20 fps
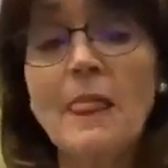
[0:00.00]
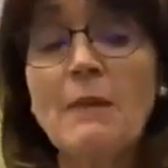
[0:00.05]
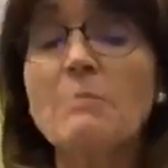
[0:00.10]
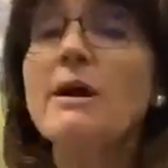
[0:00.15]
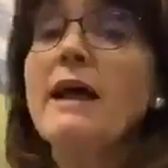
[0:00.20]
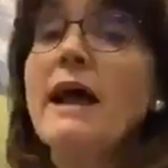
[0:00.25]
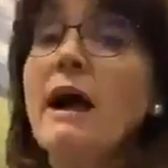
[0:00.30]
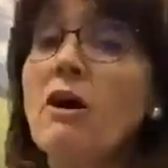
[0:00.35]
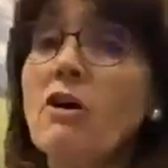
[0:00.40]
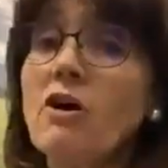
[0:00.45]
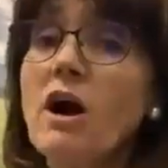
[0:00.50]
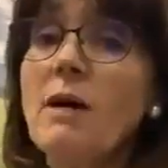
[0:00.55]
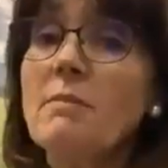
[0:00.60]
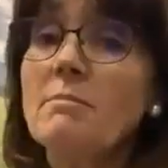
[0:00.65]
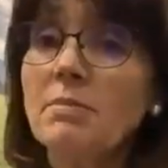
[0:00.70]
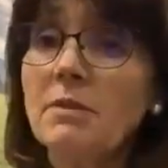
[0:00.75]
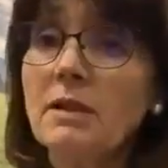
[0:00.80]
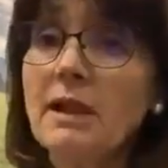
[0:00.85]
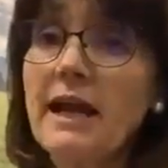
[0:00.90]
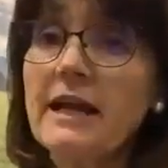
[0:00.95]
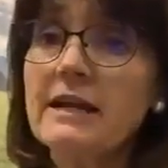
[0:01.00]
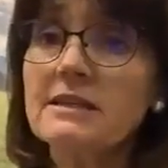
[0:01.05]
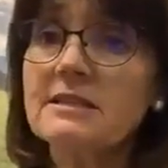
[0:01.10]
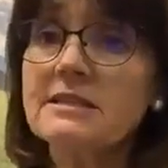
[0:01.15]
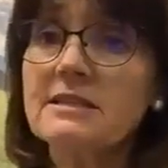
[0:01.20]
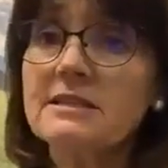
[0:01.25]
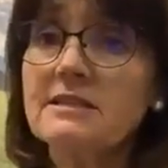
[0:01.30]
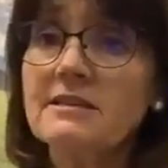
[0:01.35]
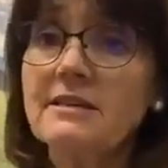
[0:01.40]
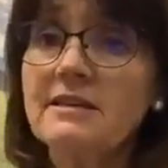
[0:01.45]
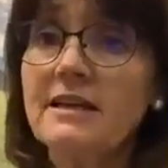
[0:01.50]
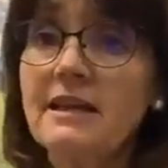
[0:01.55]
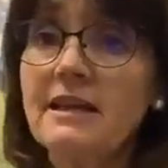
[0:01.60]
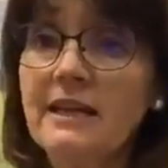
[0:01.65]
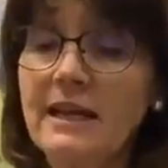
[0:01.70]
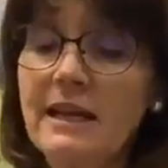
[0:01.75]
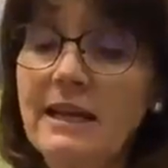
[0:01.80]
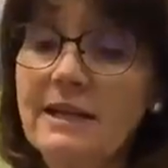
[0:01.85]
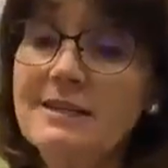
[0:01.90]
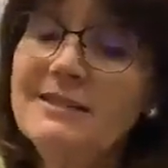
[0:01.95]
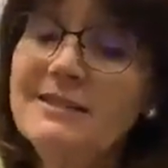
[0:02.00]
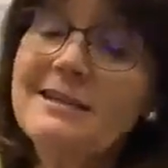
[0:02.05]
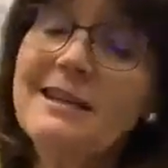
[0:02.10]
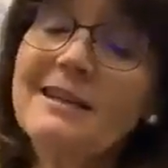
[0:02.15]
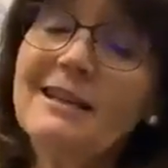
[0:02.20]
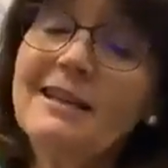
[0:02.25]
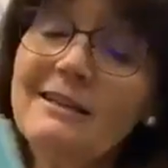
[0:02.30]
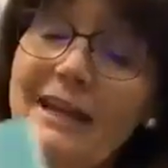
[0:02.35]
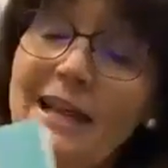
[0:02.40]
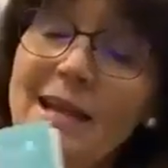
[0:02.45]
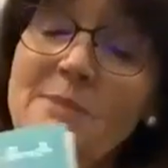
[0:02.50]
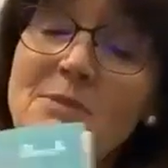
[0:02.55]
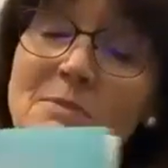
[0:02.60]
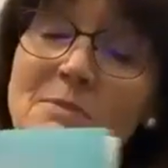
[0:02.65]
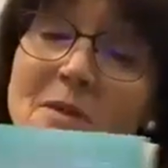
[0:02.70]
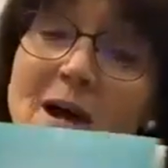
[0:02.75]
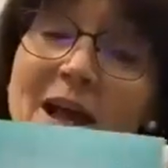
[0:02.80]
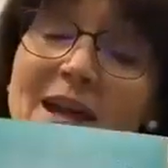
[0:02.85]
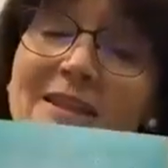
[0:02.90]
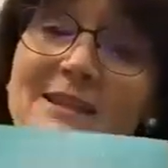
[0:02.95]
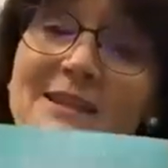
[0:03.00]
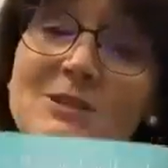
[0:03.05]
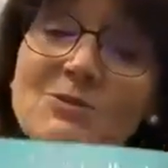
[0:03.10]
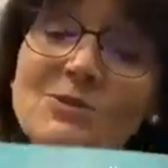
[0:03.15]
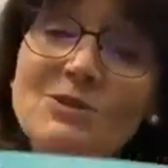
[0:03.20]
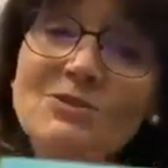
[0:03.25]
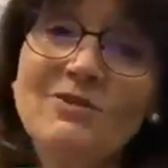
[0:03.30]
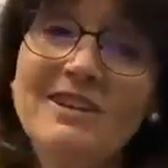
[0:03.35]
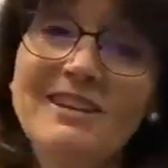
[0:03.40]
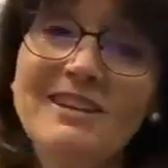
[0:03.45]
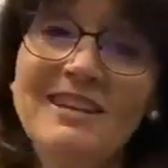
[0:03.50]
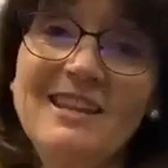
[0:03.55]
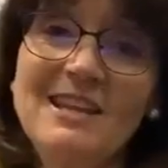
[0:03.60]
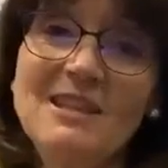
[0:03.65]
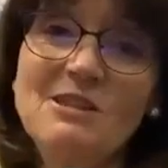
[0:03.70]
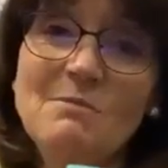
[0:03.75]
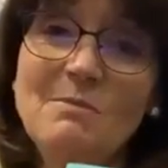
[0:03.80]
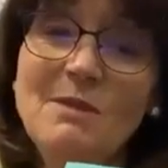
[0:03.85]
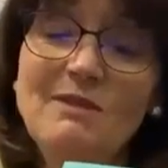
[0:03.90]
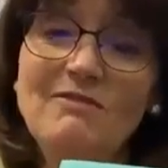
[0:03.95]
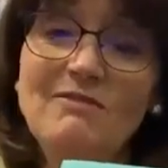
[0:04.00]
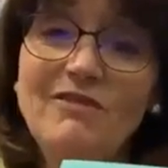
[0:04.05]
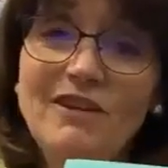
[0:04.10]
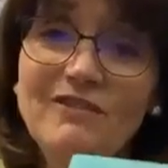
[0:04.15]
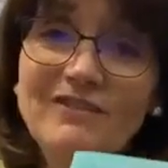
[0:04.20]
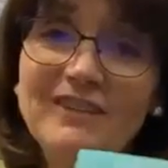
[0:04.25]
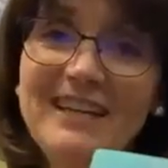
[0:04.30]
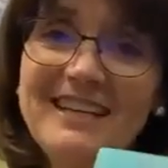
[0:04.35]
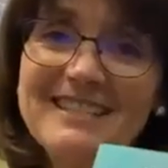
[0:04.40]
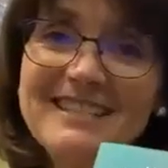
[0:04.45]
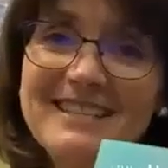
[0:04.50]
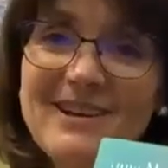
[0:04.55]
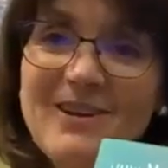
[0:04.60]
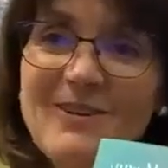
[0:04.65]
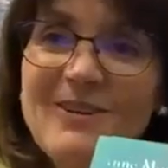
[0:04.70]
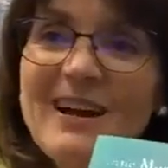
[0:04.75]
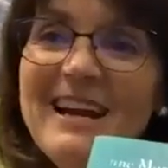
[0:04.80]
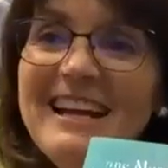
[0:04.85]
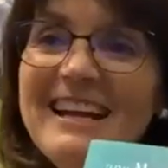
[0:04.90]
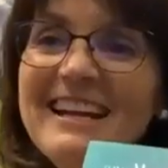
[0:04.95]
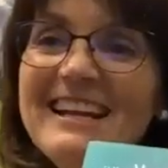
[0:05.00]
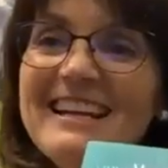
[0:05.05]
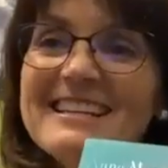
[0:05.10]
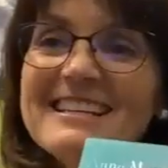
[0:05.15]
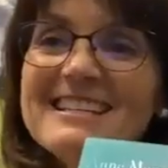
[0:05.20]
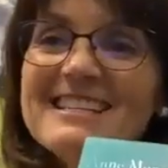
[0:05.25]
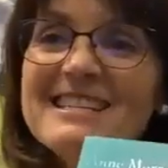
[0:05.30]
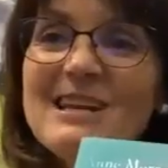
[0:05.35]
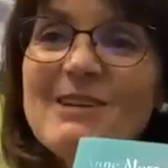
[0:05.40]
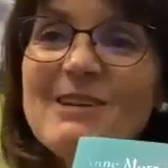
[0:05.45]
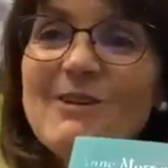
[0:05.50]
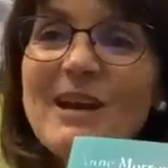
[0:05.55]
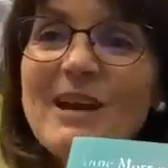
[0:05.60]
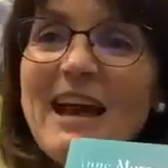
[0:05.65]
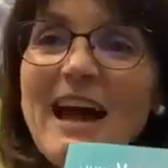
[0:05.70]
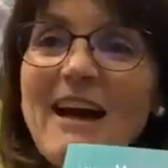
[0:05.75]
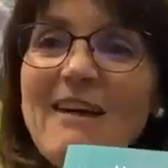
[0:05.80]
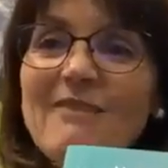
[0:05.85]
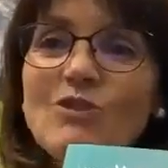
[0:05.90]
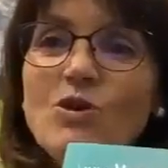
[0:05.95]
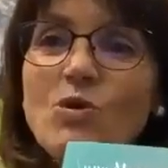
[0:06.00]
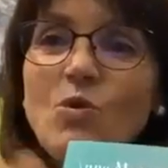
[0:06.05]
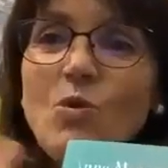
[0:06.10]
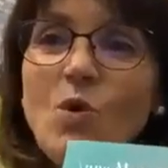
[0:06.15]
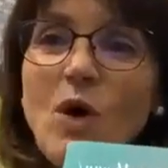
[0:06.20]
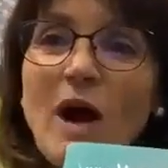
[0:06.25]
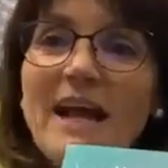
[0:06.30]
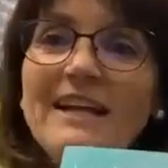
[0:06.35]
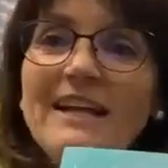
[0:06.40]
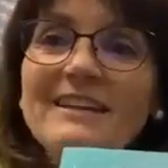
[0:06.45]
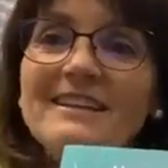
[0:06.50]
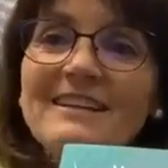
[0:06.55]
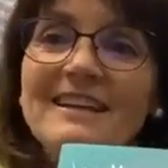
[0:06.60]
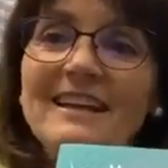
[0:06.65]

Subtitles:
but how complex it is. And keep in mind, this was written in the mid 50s, so she would have quite